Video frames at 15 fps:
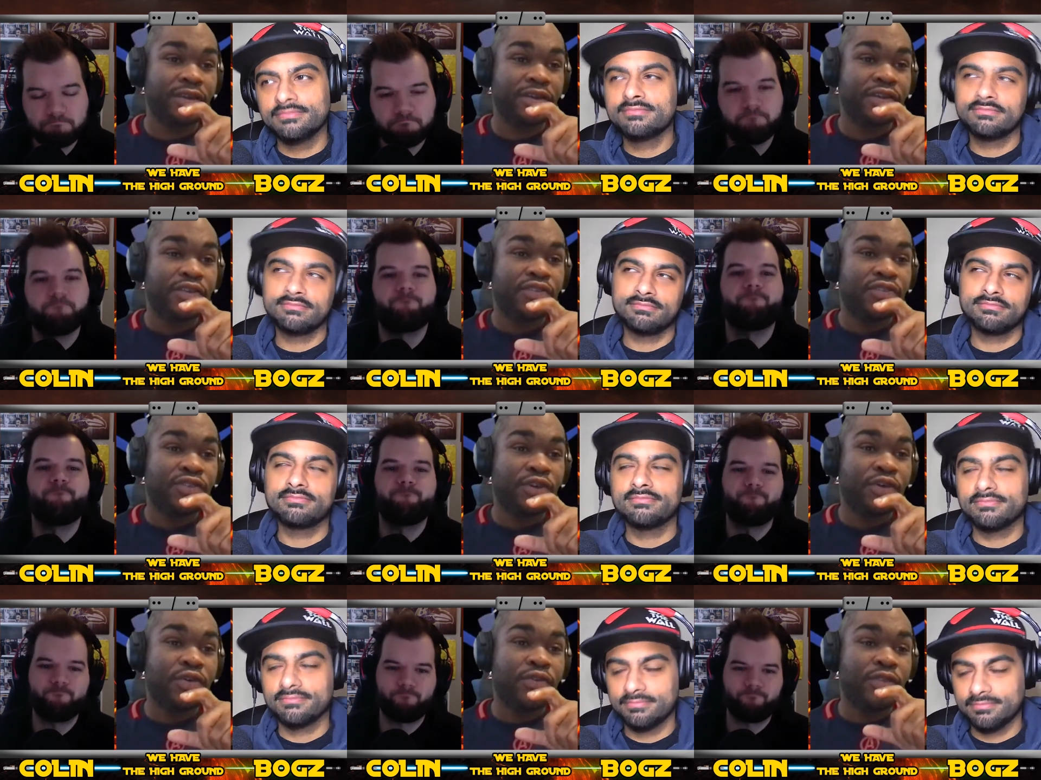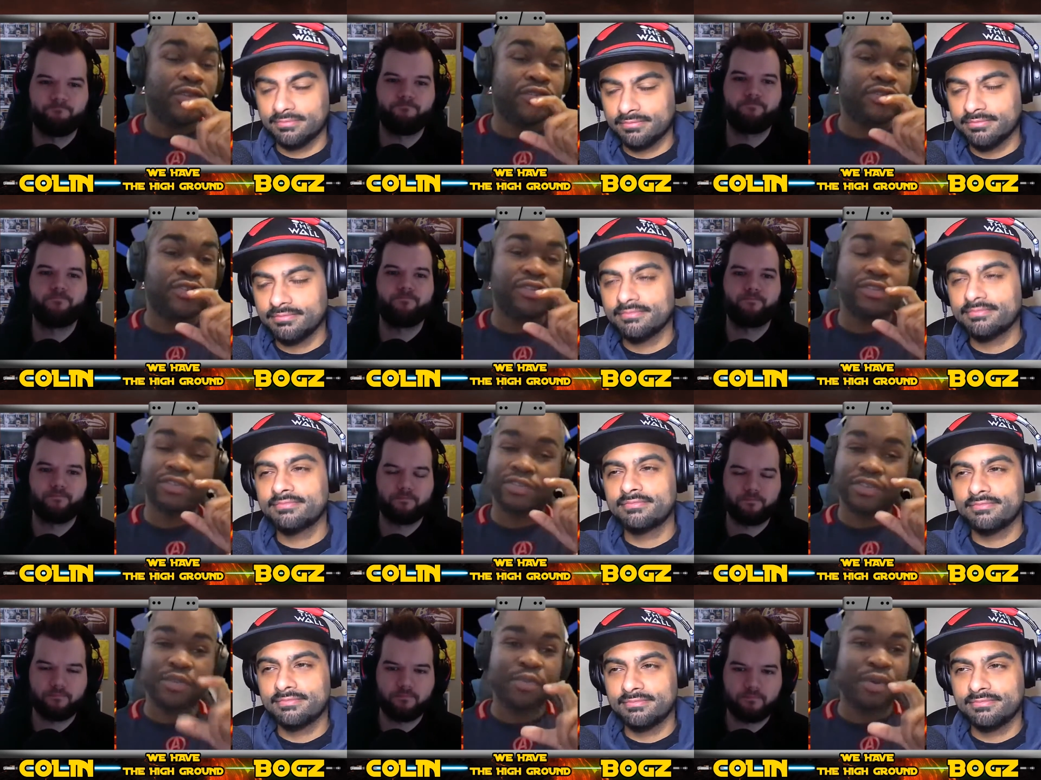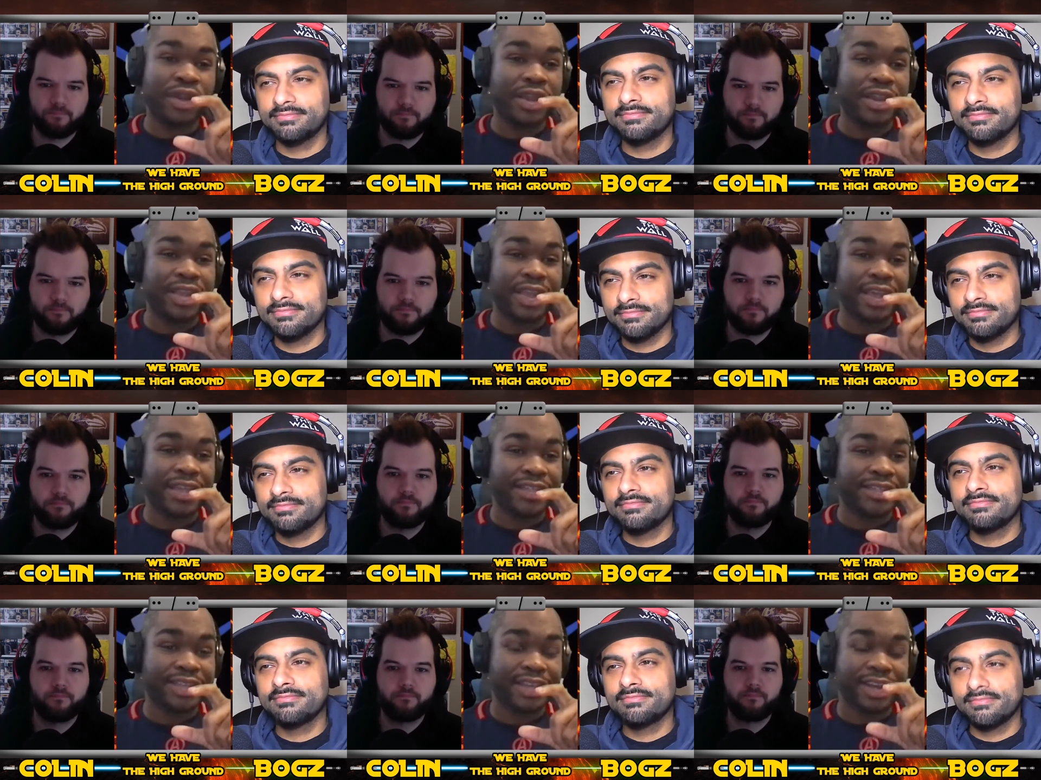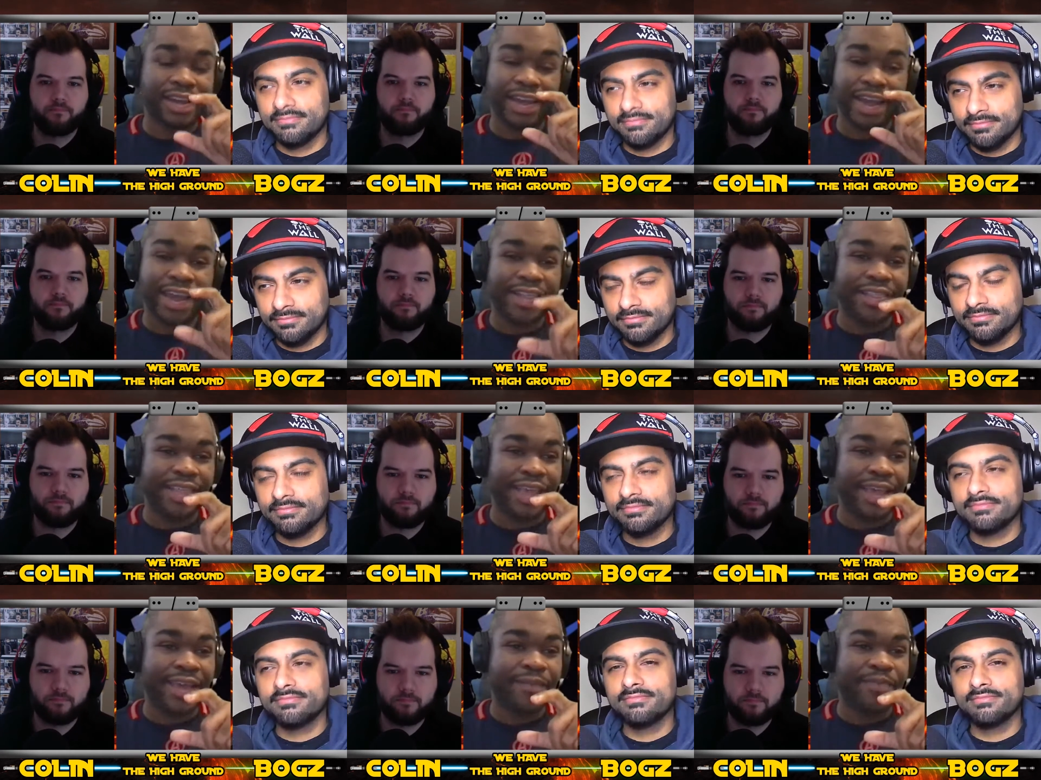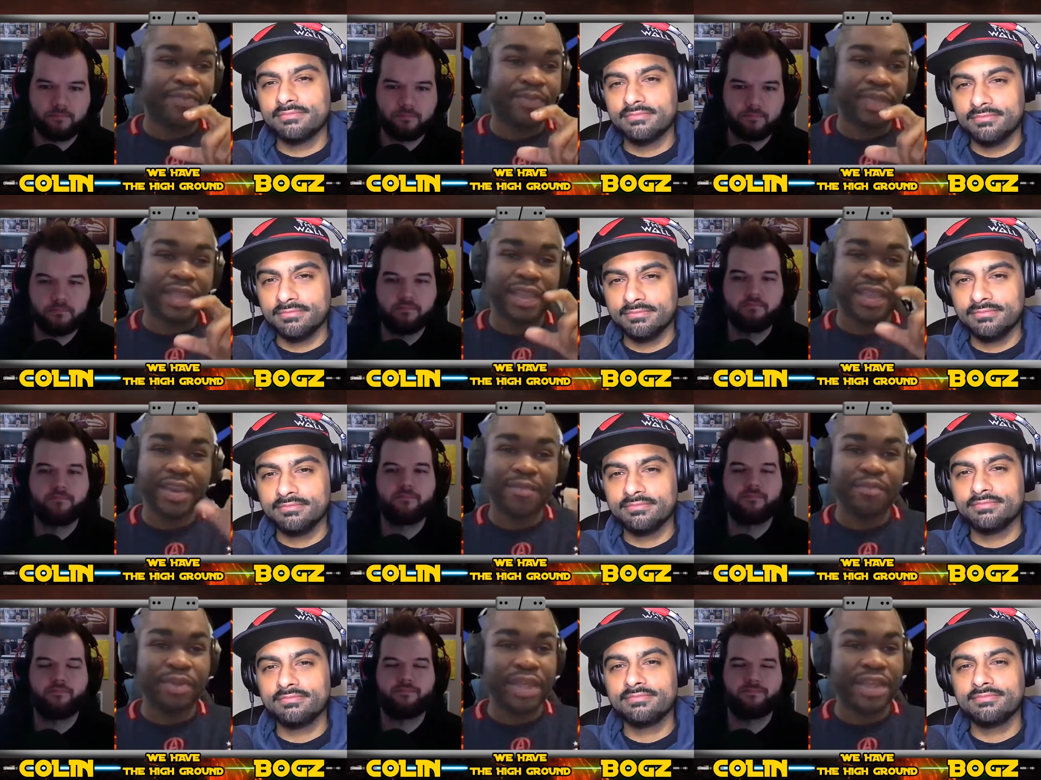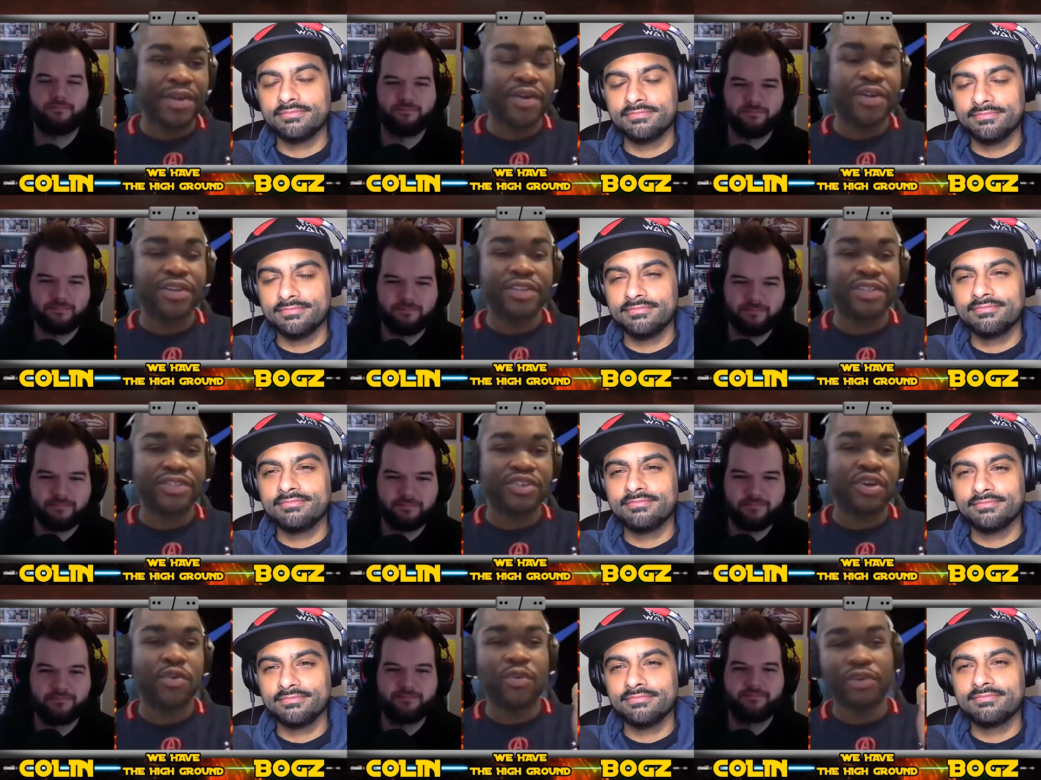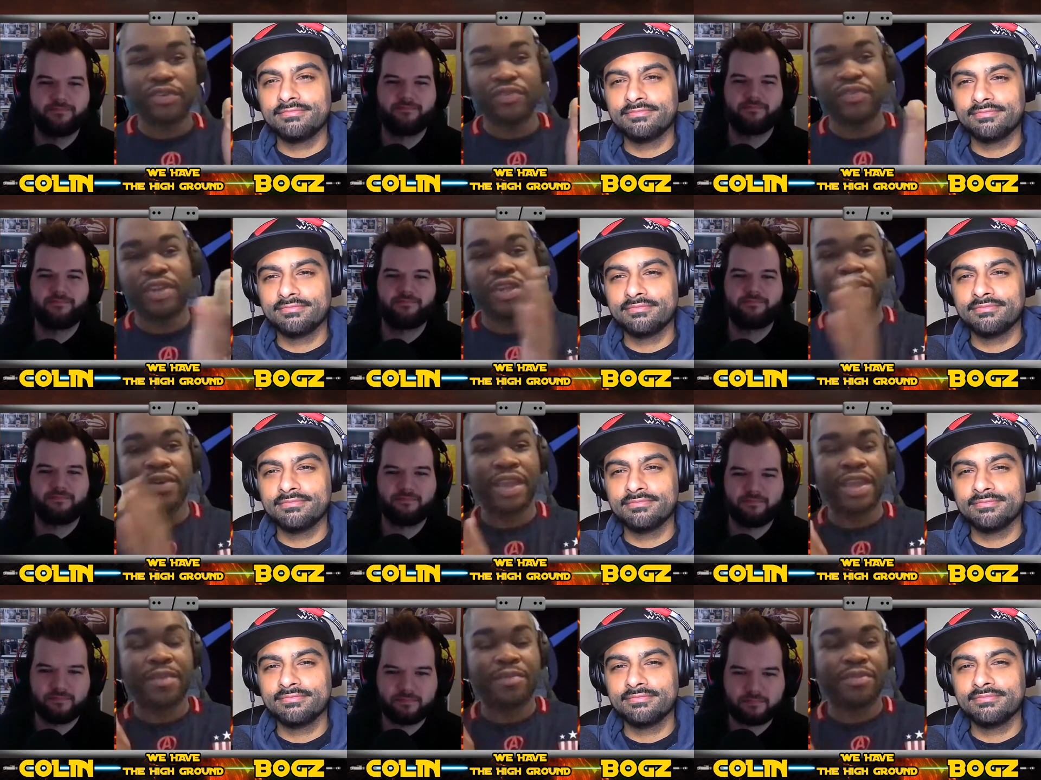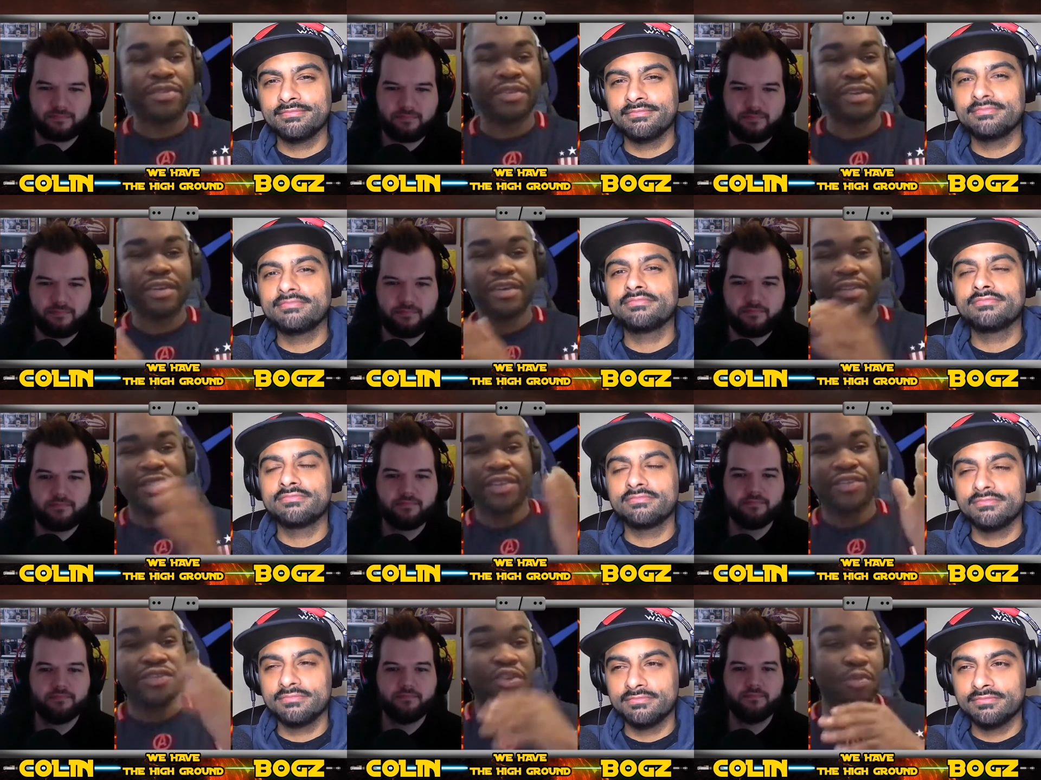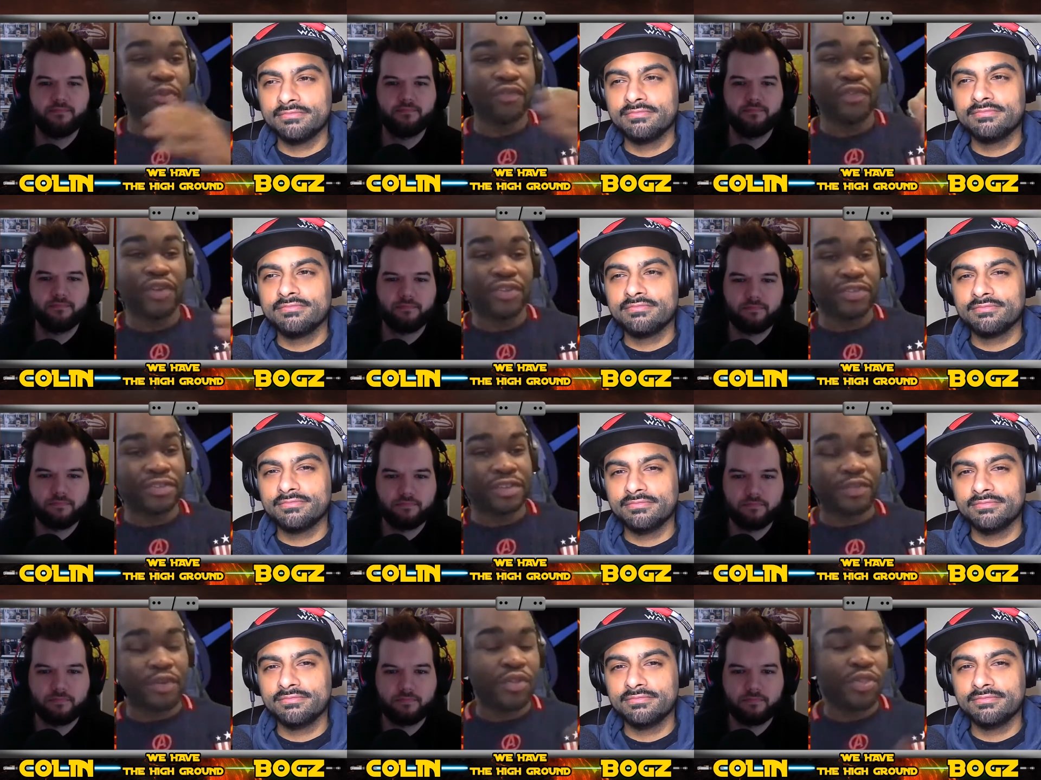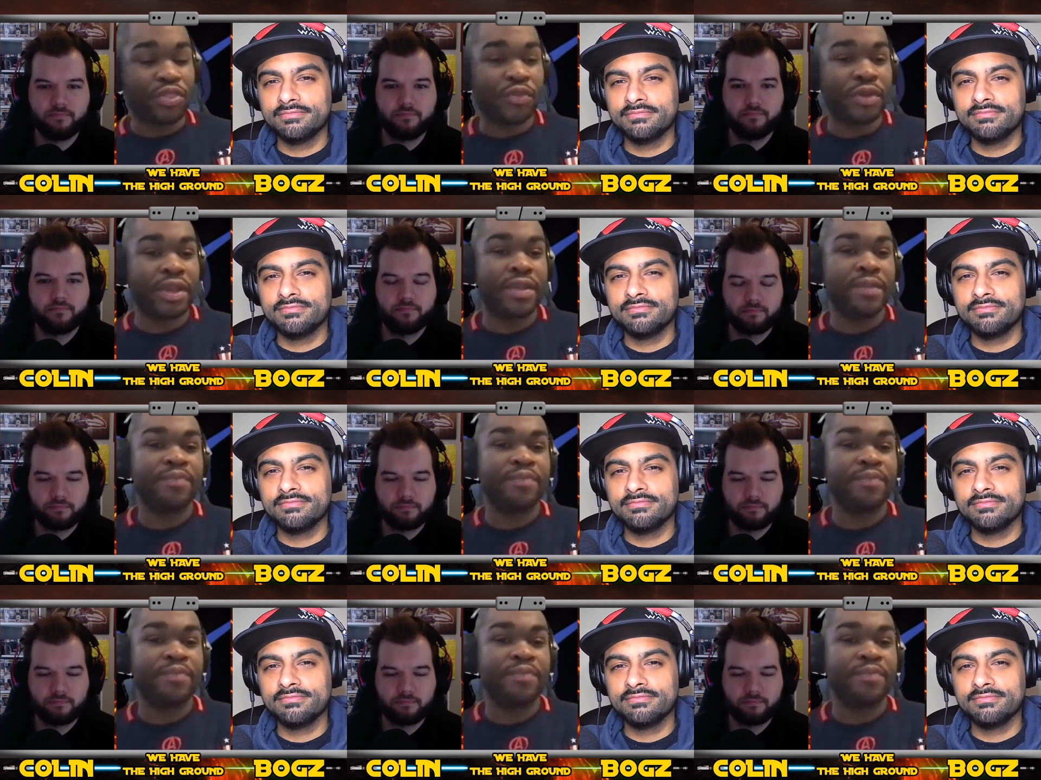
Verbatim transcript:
Speaker 1: So the S Super NES, I had that, and then playing all the Star Wars video games, the super versions of all three,